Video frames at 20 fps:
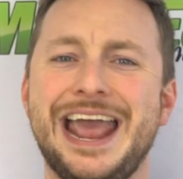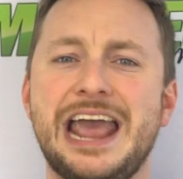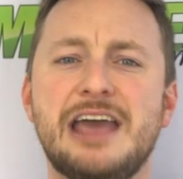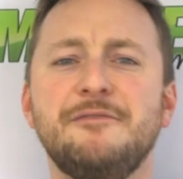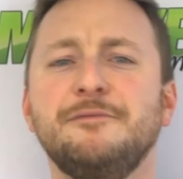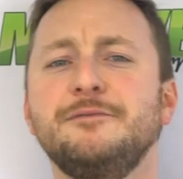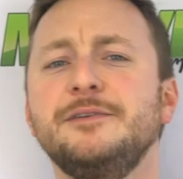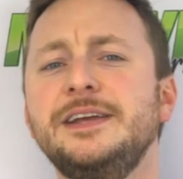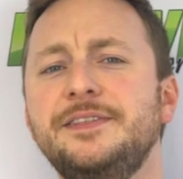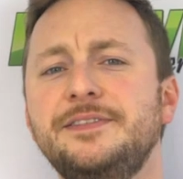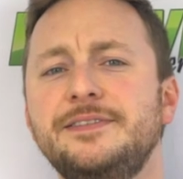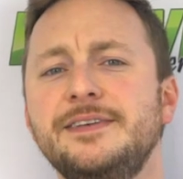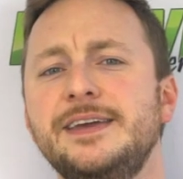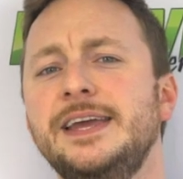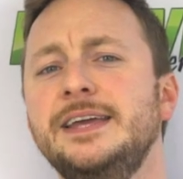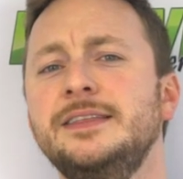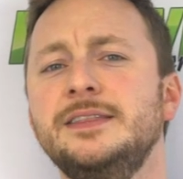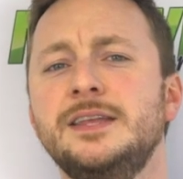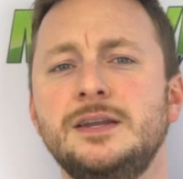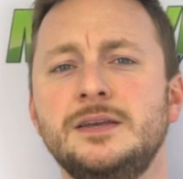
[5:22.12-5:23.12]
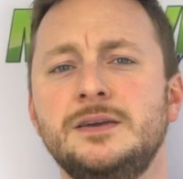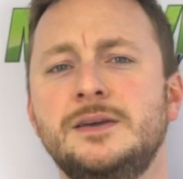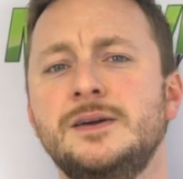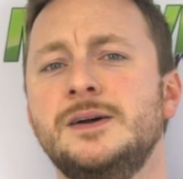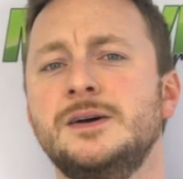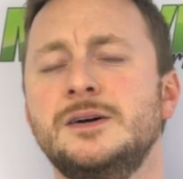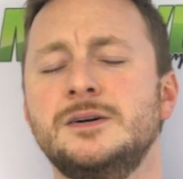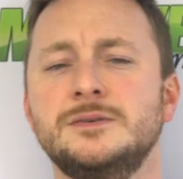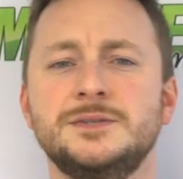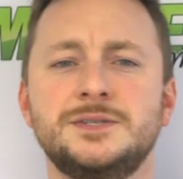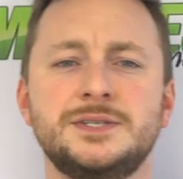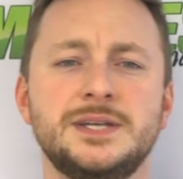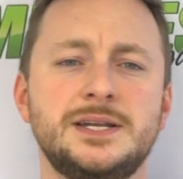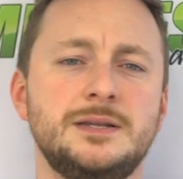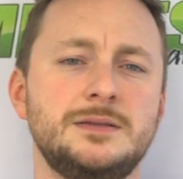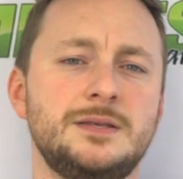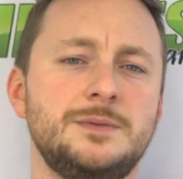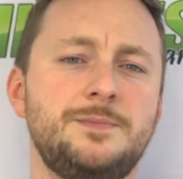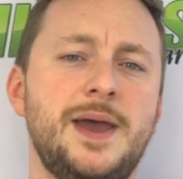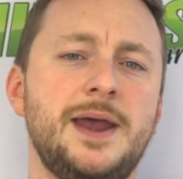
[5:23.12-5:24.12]
Everything that goes
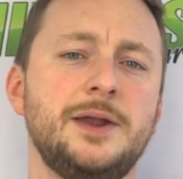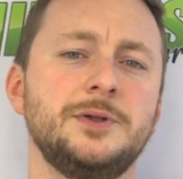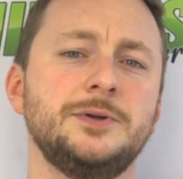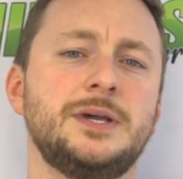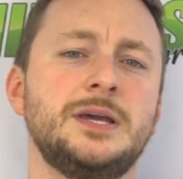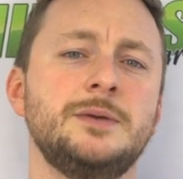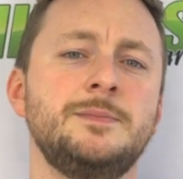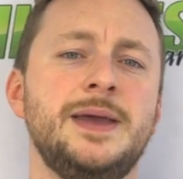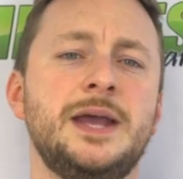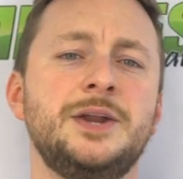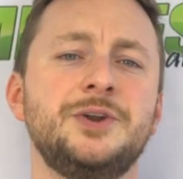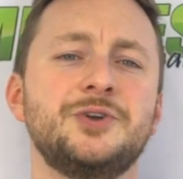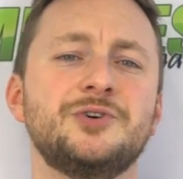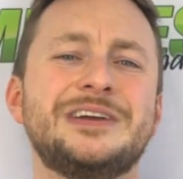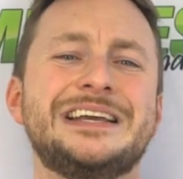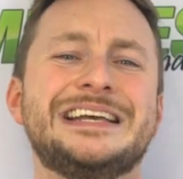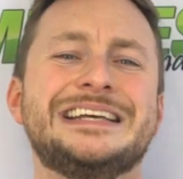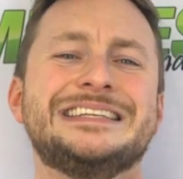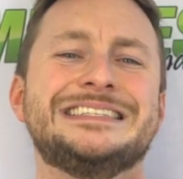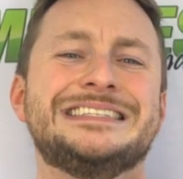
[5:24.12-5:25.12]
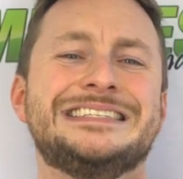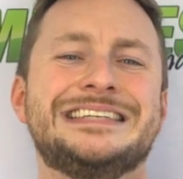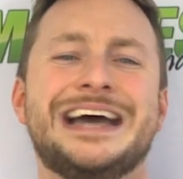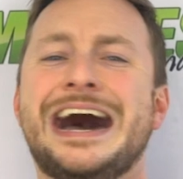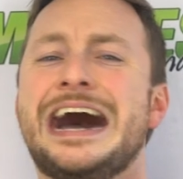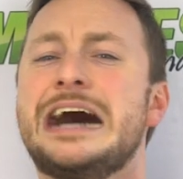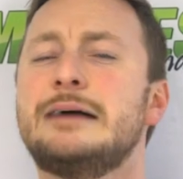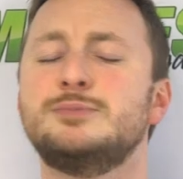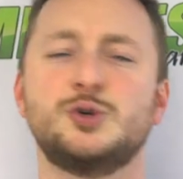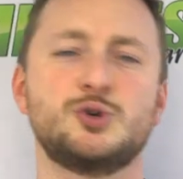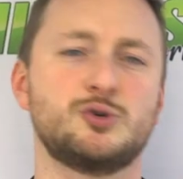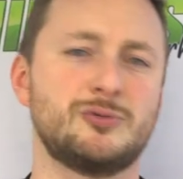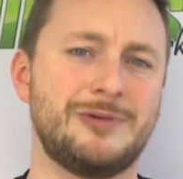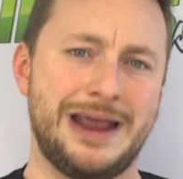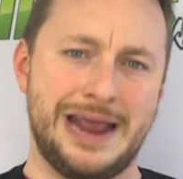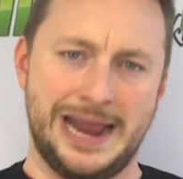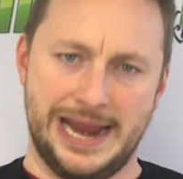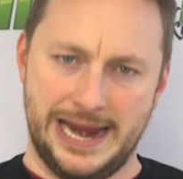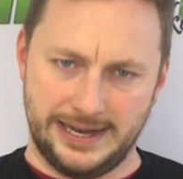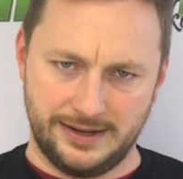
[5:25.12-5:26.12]
into the Pedal Commander is top
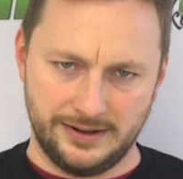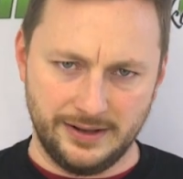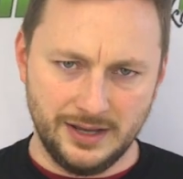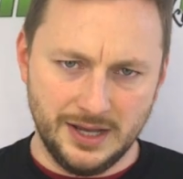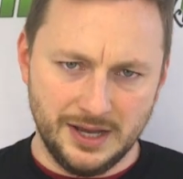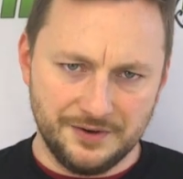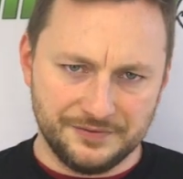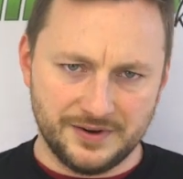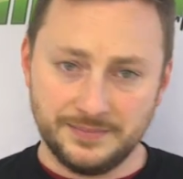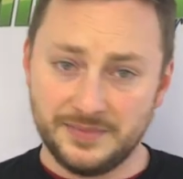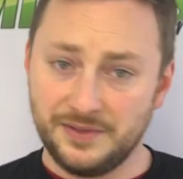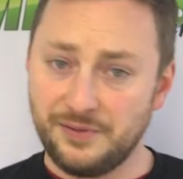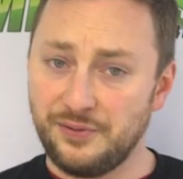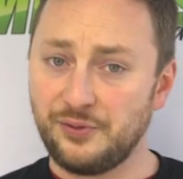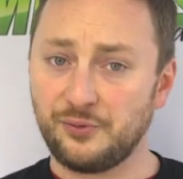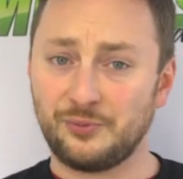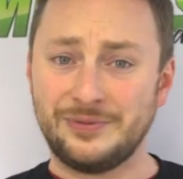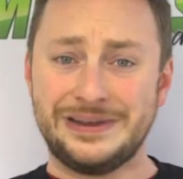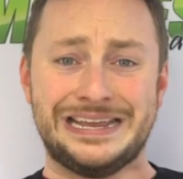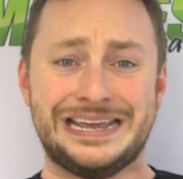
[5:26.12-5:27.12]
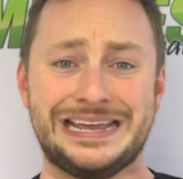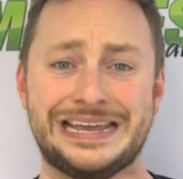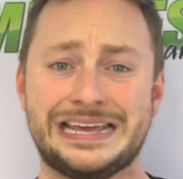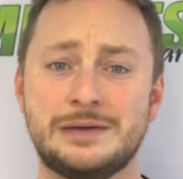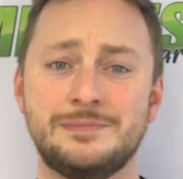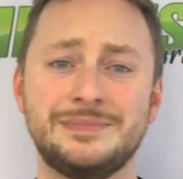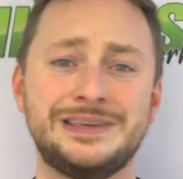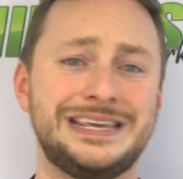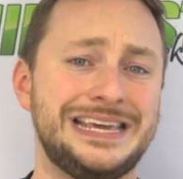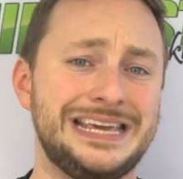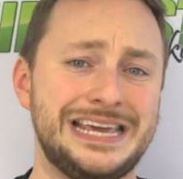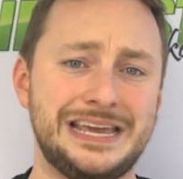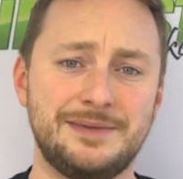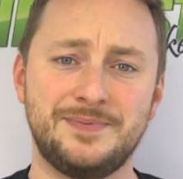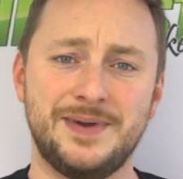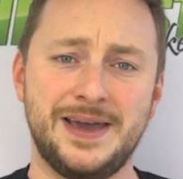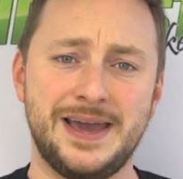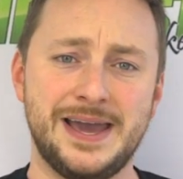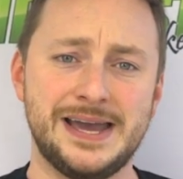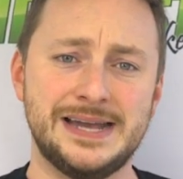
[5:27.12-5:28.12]
grade, from the 3M
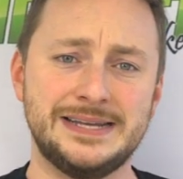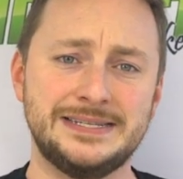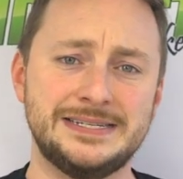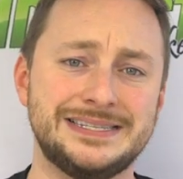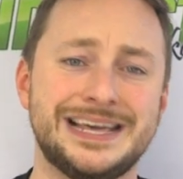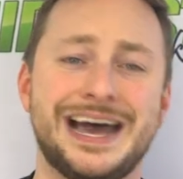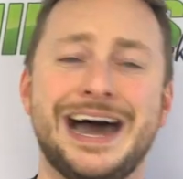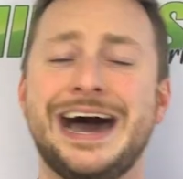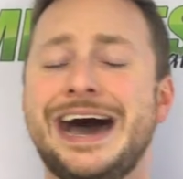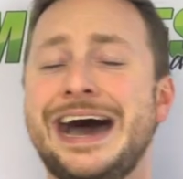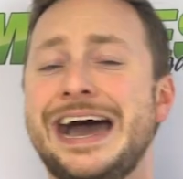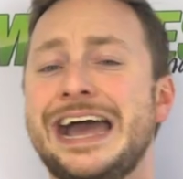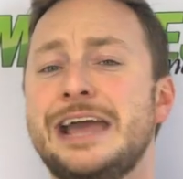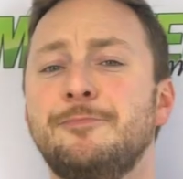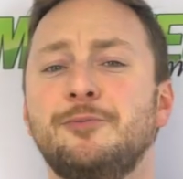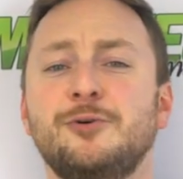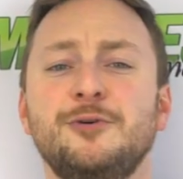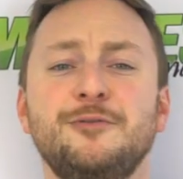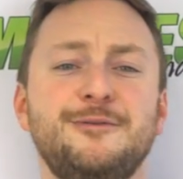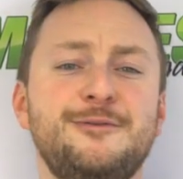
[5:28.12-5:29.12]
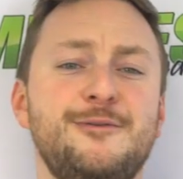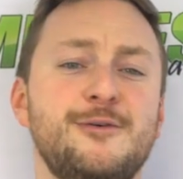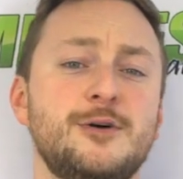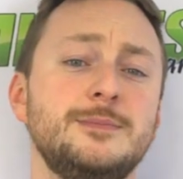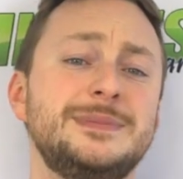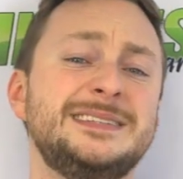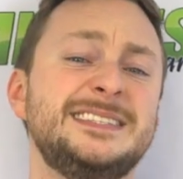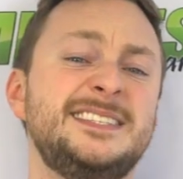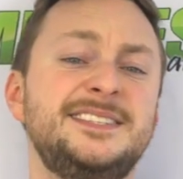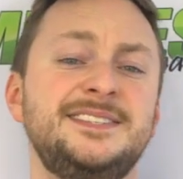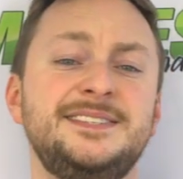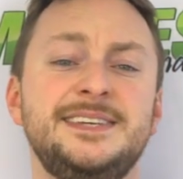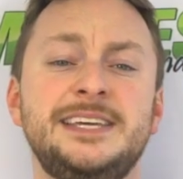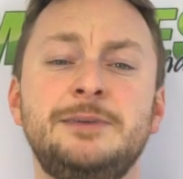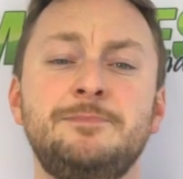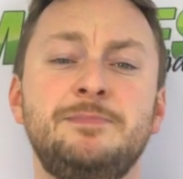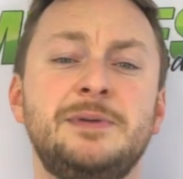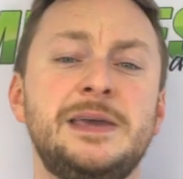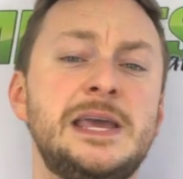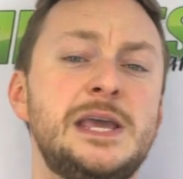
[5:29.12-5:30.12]
keypad to the high performance
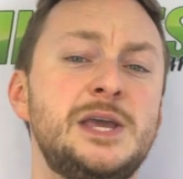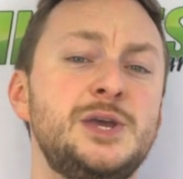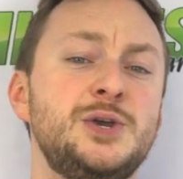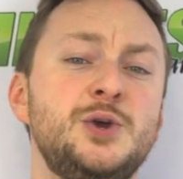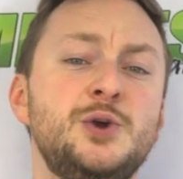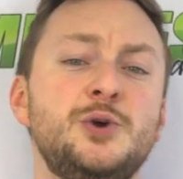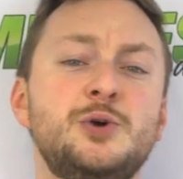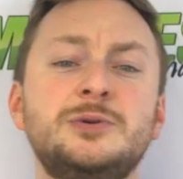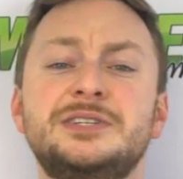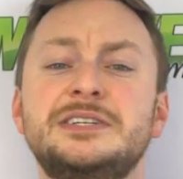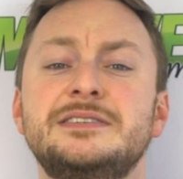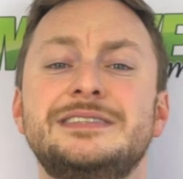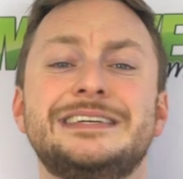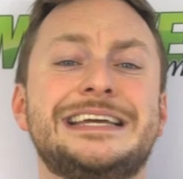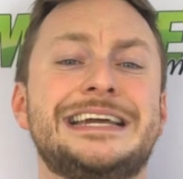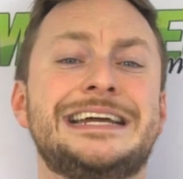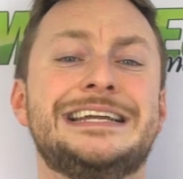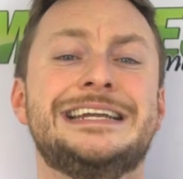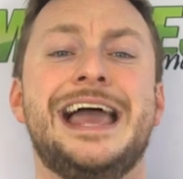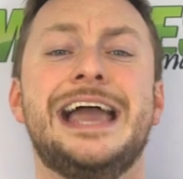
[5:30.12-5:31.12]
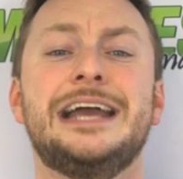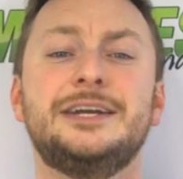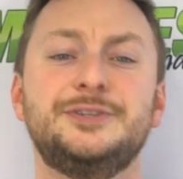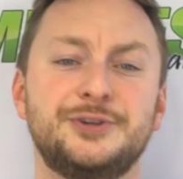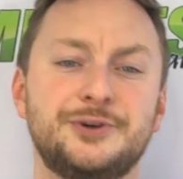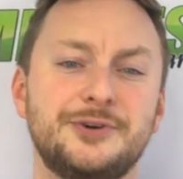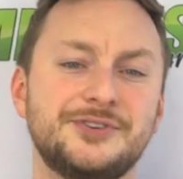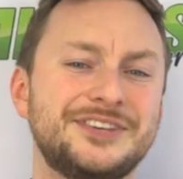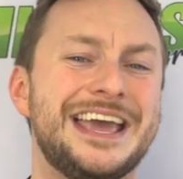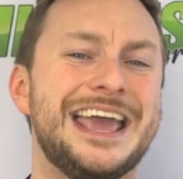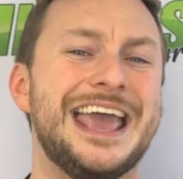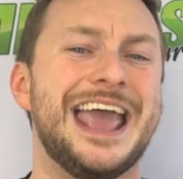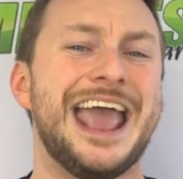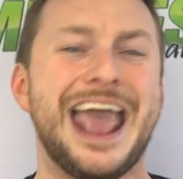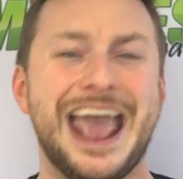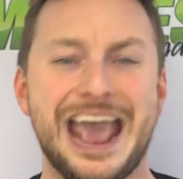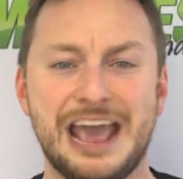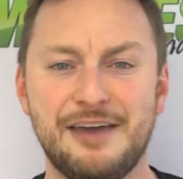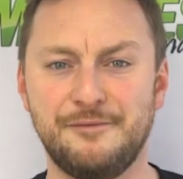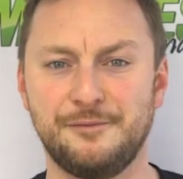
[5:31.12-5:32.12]
CPU to the connectors.
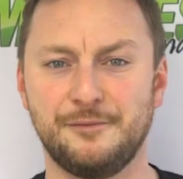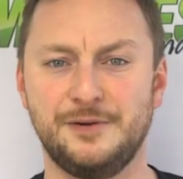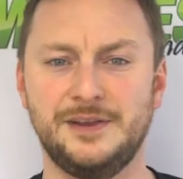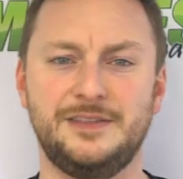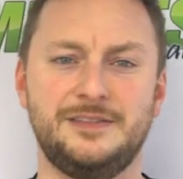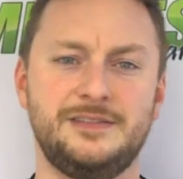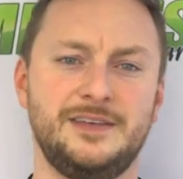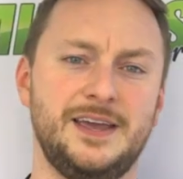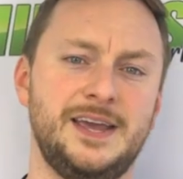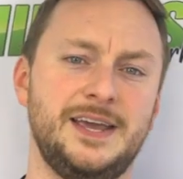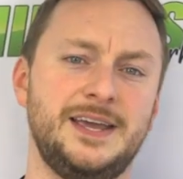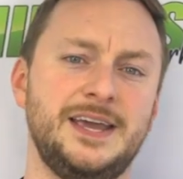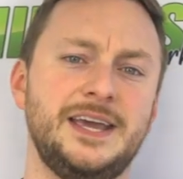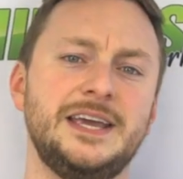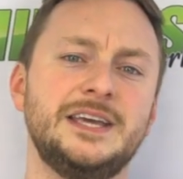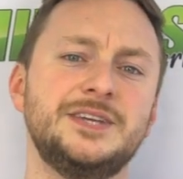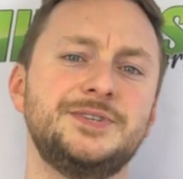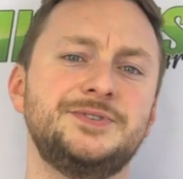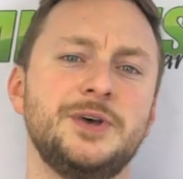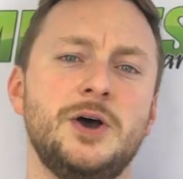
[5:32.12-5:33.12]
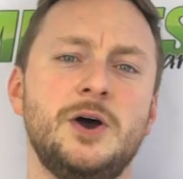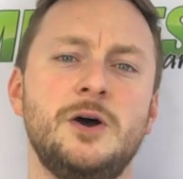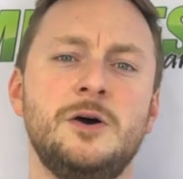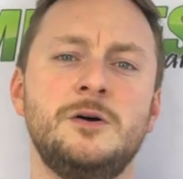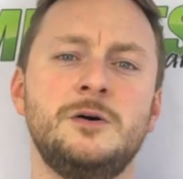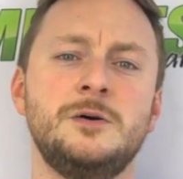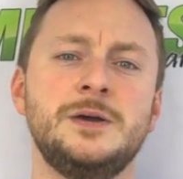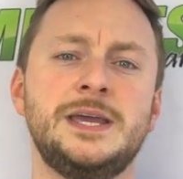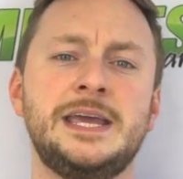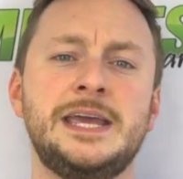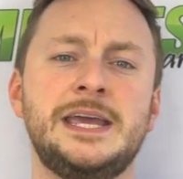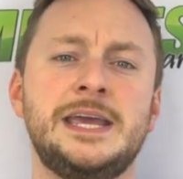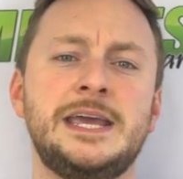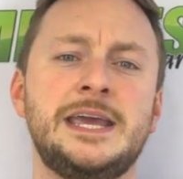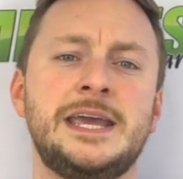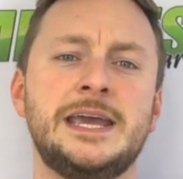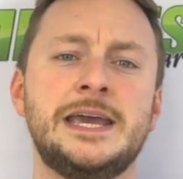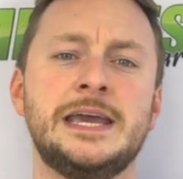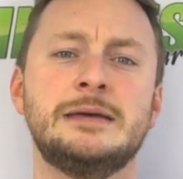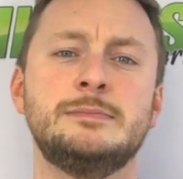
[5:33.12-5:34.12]
Everything is
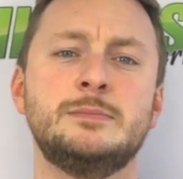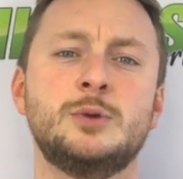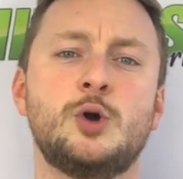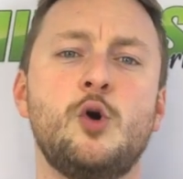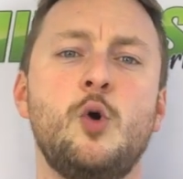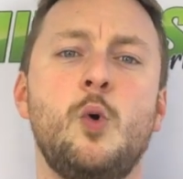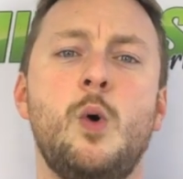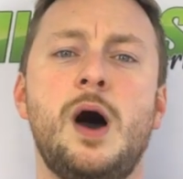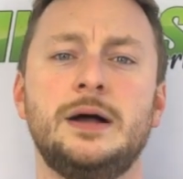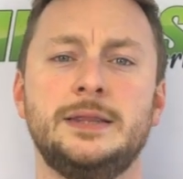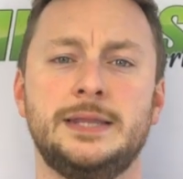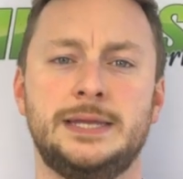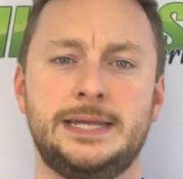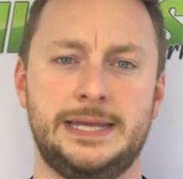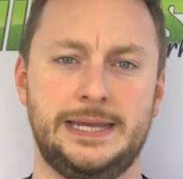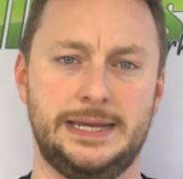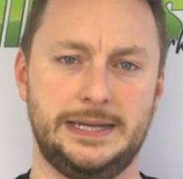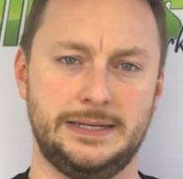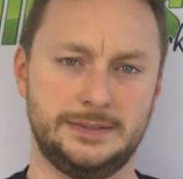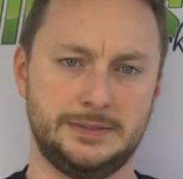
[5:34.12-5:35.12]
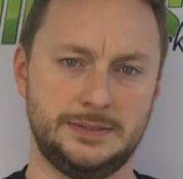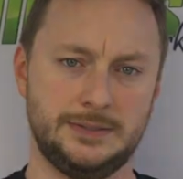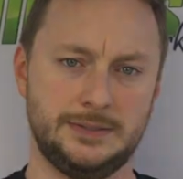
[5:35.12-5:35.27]
OEM quality.